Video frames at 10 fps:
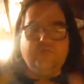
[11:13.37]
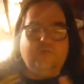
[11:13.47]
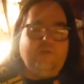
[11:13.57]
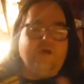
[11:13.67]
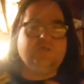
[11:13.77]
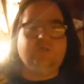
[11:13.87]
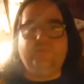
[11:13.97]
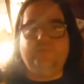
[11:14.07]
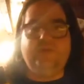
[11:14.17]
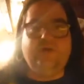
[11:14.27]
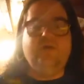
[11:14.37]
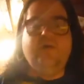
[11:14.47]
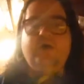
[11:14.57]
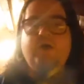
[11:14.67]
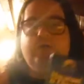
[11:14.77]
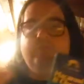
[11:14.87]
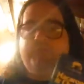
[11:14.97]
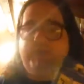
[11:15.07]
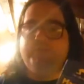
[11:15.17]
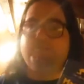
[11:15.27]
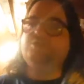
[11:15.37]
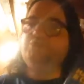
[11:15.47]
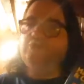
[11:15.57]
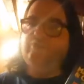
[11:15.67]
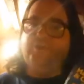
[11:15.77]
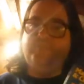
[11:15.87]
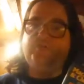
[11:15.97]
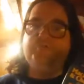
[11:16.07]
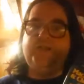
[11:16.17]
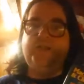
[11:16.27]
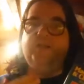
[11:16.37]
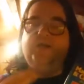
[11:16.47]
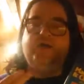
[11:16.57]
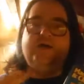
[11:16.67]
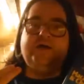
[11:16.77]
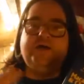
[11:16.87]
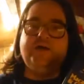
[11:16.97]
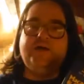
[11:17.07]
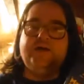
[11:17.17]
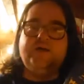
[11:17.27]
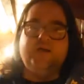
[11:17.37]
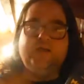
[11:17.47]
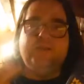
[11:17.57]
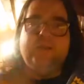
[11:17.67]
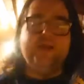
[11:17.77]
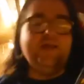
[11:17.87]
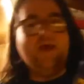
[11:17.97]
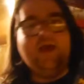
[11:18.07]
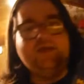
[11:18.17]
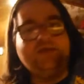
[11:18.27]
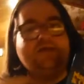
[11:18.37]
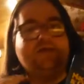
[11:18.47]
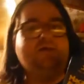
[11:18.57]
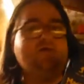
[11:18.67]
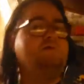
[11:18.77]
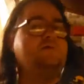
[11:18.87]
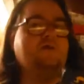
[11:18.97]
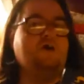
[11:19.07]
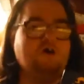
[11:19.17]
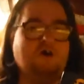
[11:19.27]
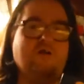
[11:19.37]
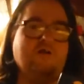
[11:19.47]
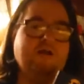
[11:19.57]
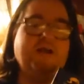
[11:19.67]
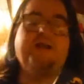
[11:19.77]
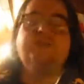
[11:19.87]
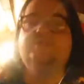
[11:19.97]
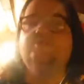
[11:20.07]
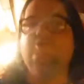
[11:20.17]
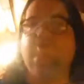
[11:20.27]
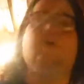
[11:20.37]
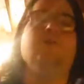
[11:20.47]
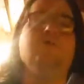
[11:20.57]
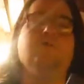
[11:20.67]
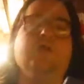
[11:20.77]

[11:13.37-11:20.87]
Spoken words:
$1 could be a meal. These are generally between 98 to a dollar, 98 cents to a dollar.